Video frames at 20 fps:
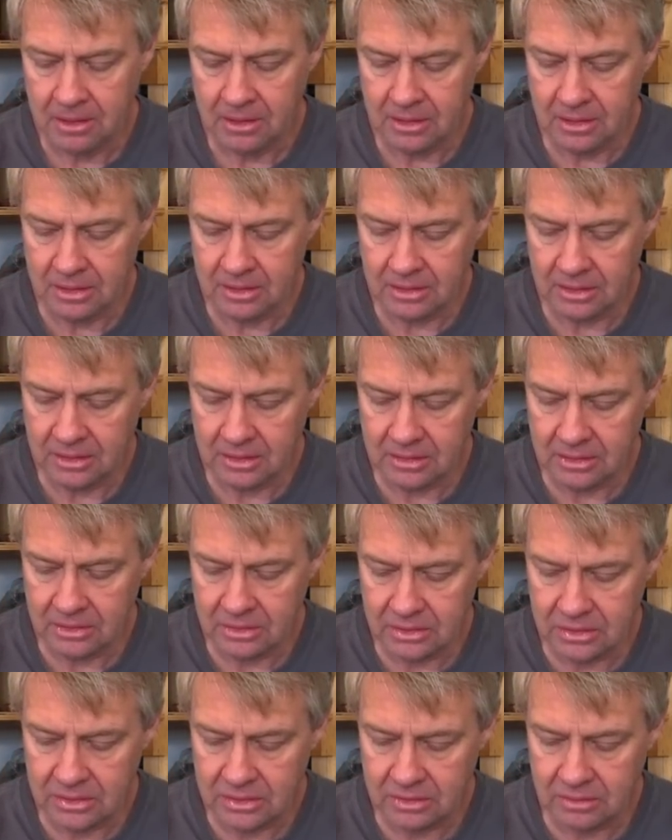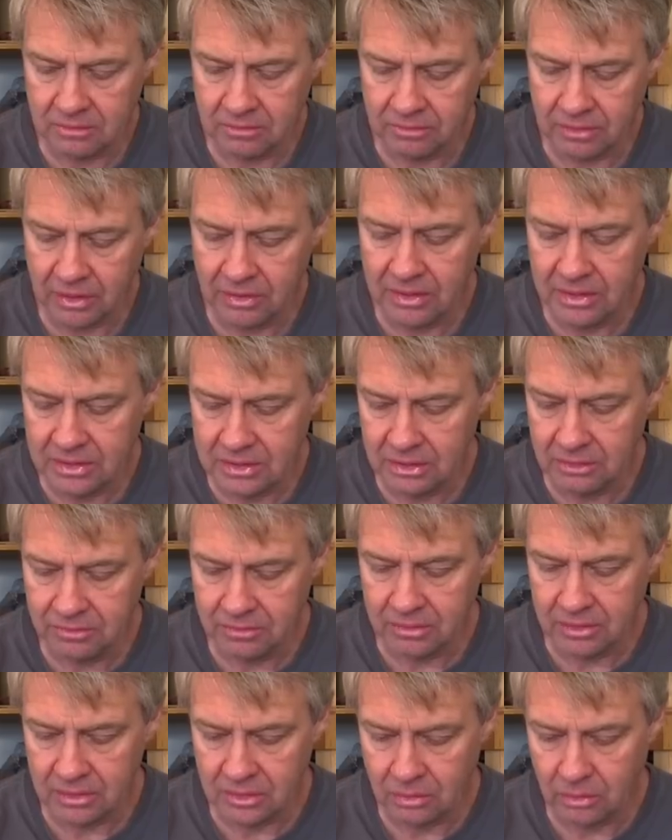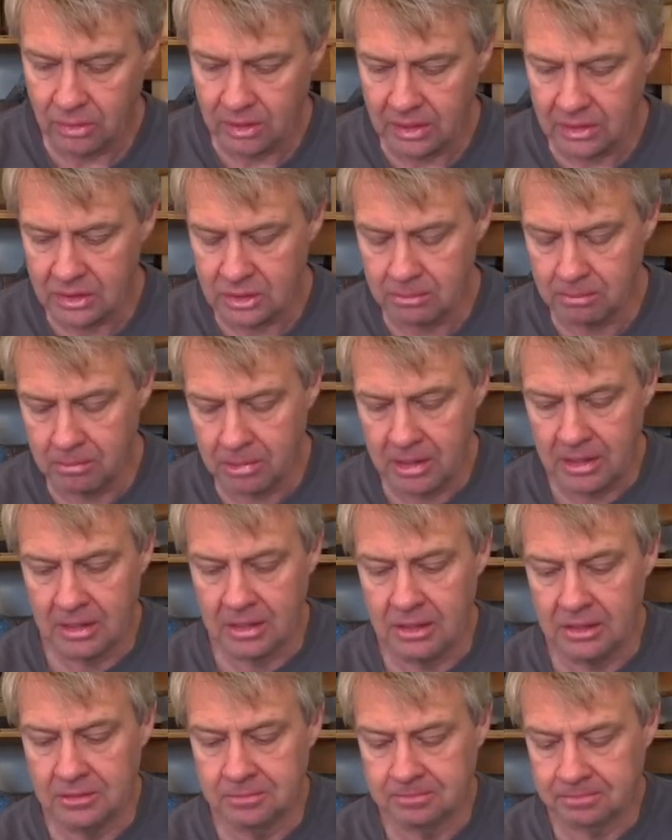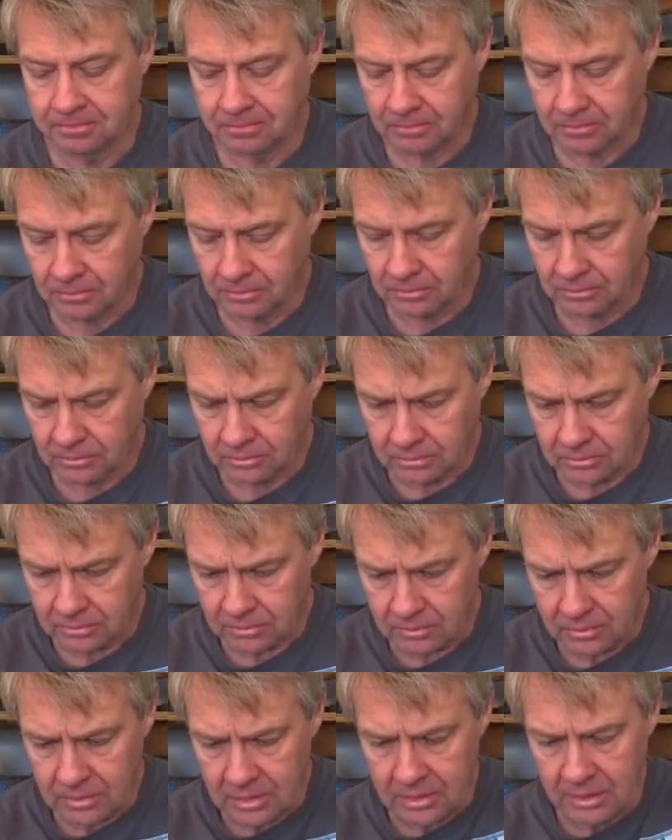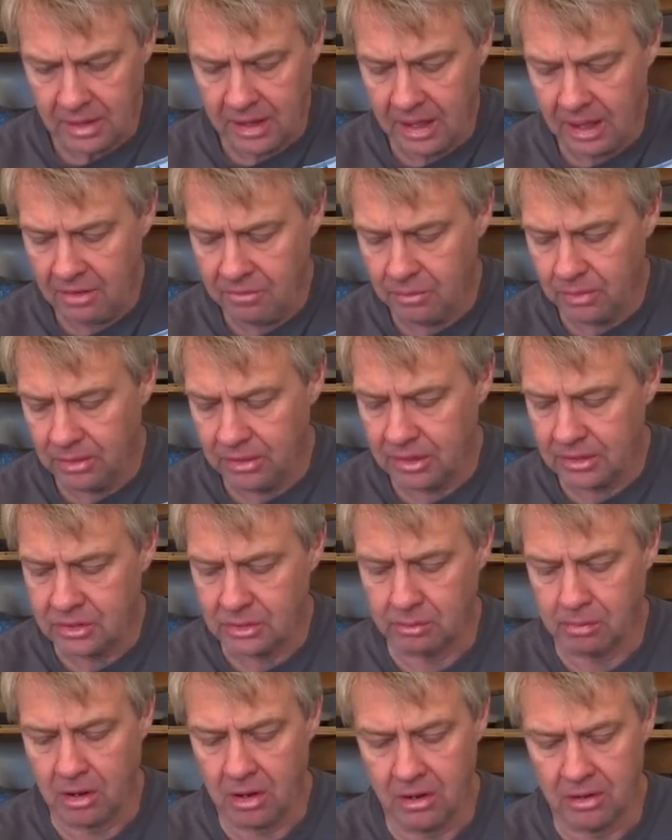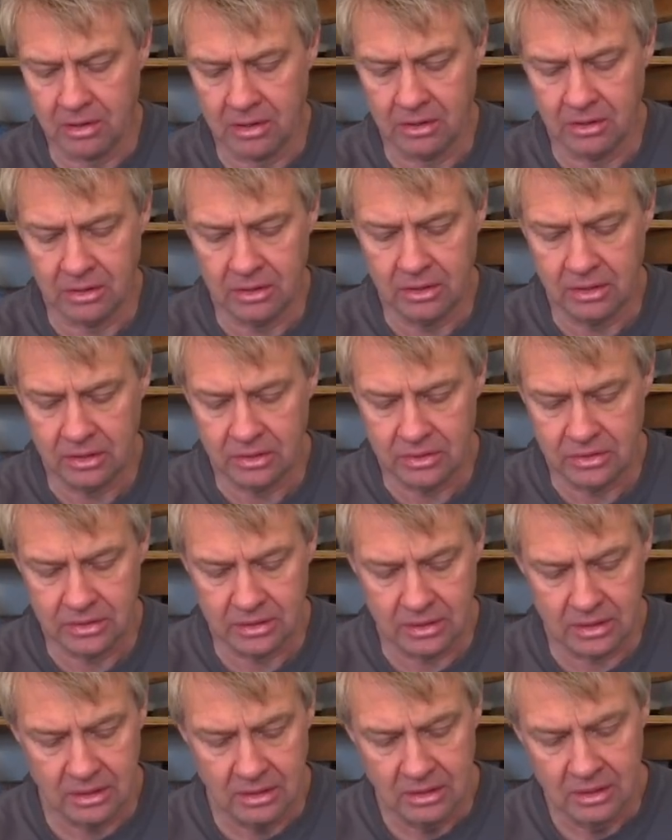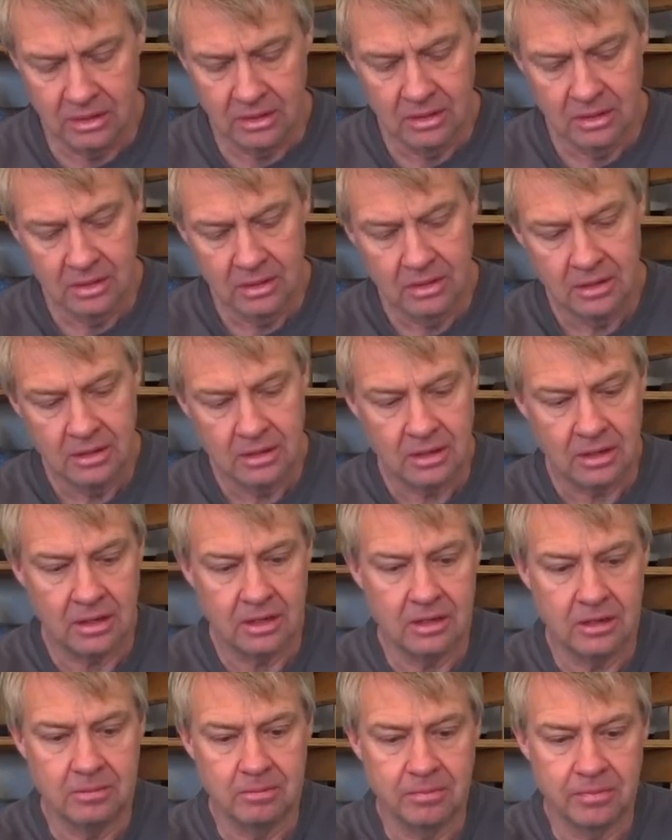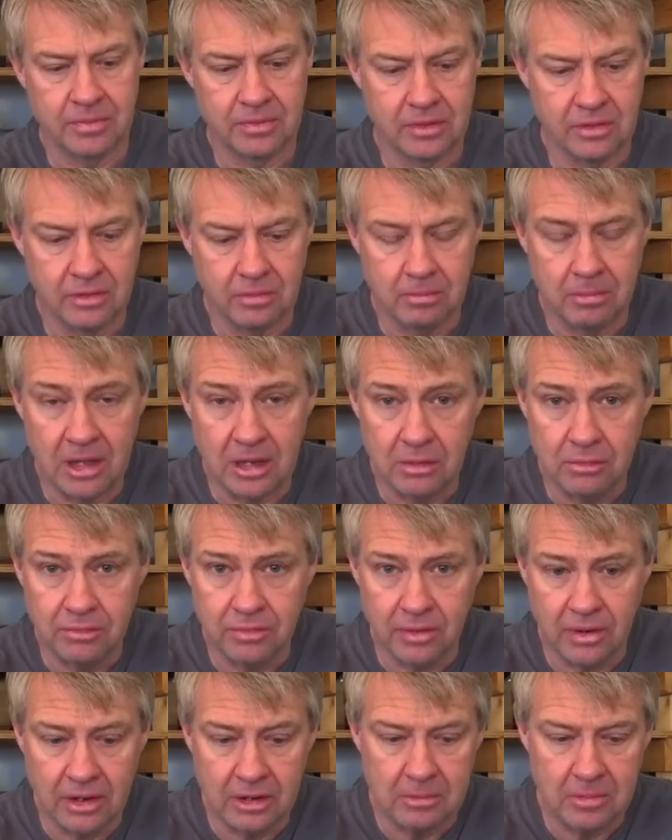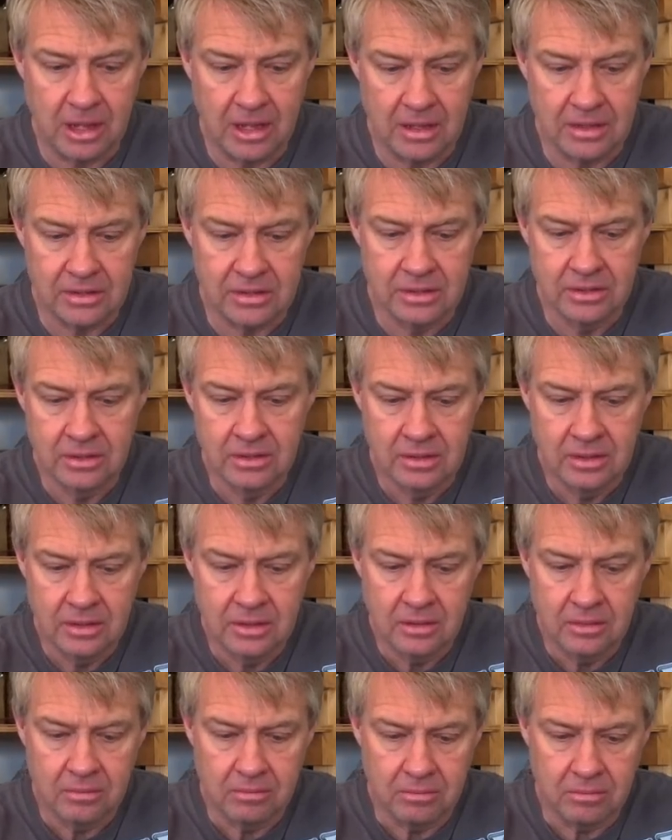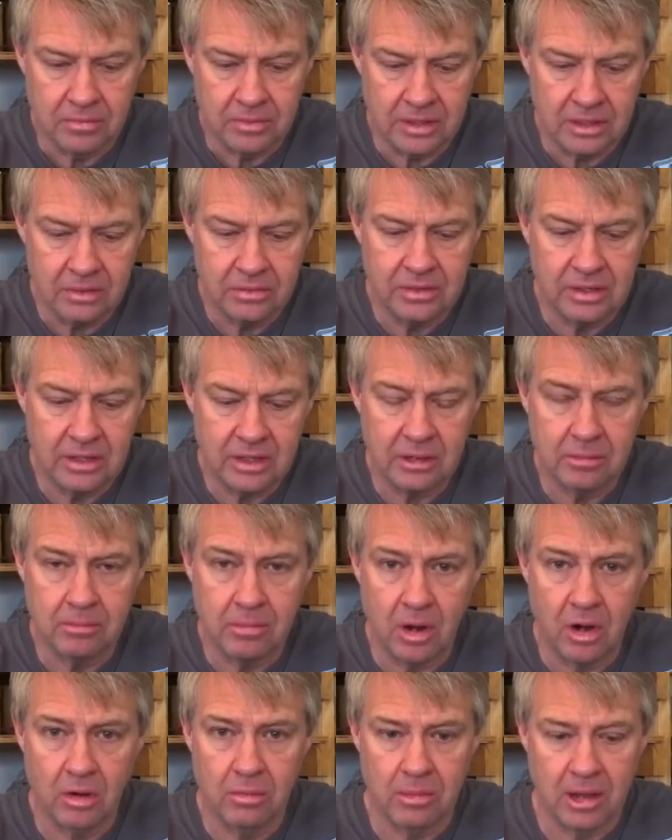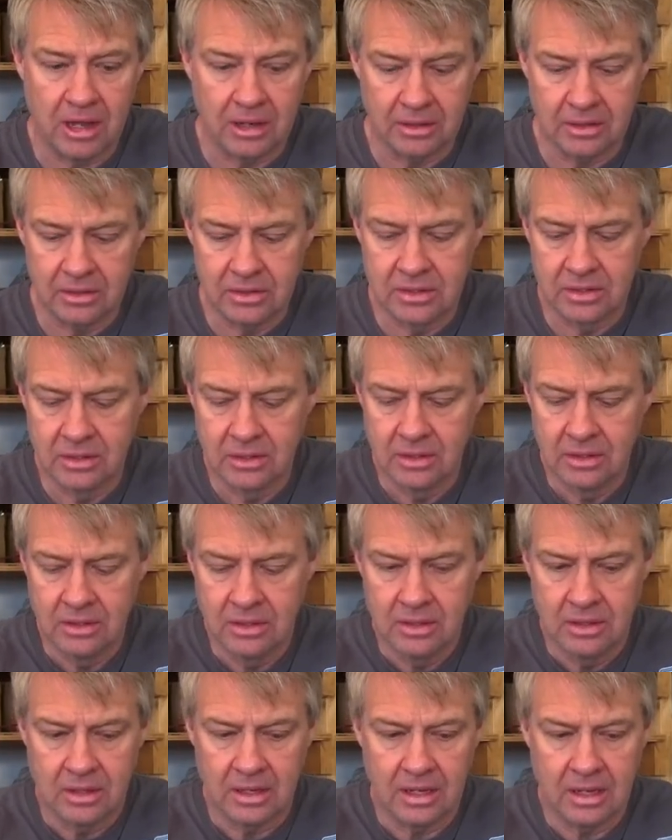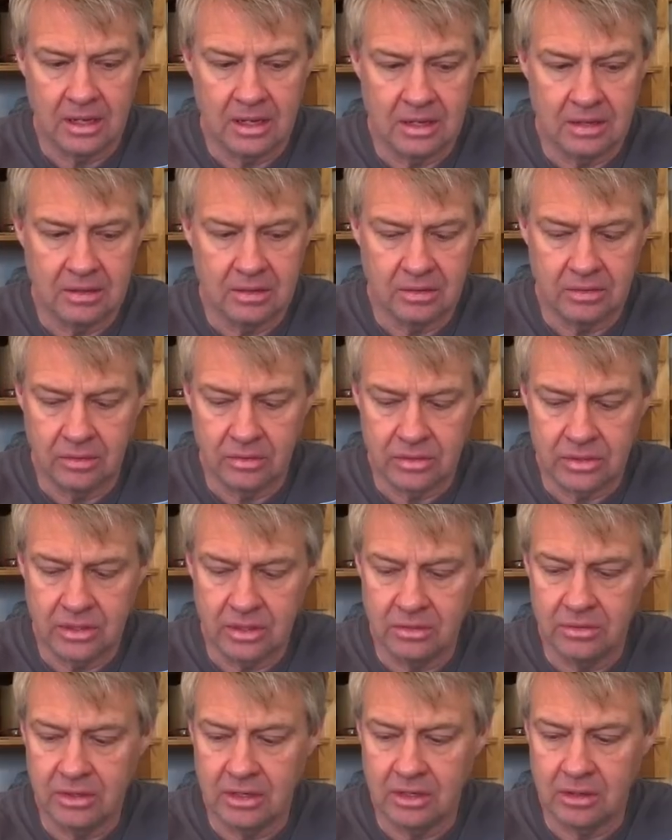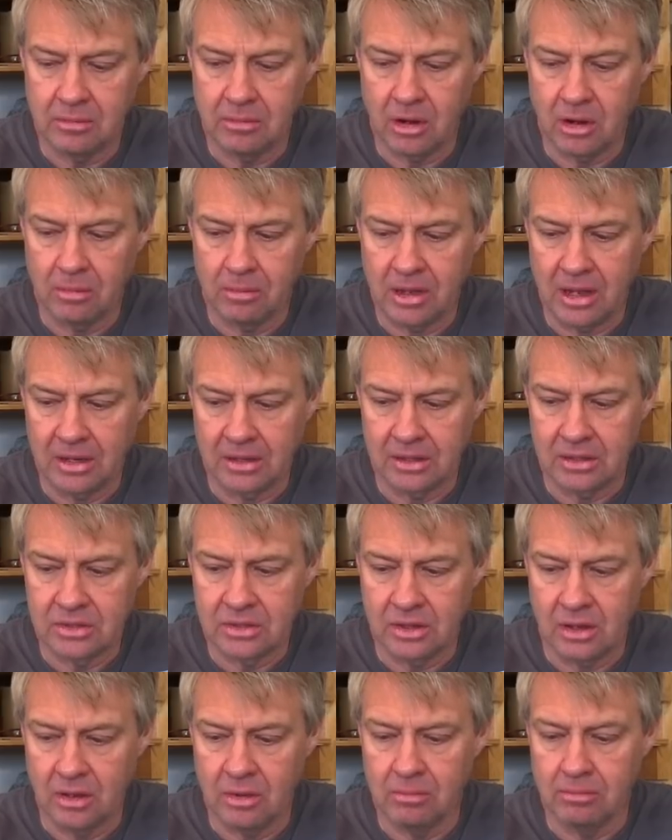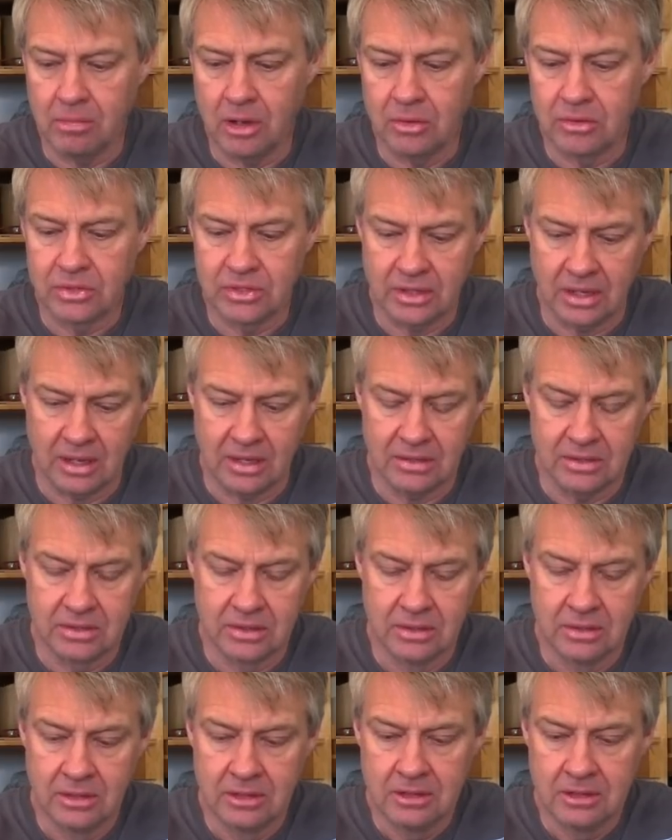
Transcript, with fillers: It is very different in the way it's made. I have one that's apart here. You can see um, the metal frame has neodymium bar magnets, and there's neodymium bar magnets on both sides.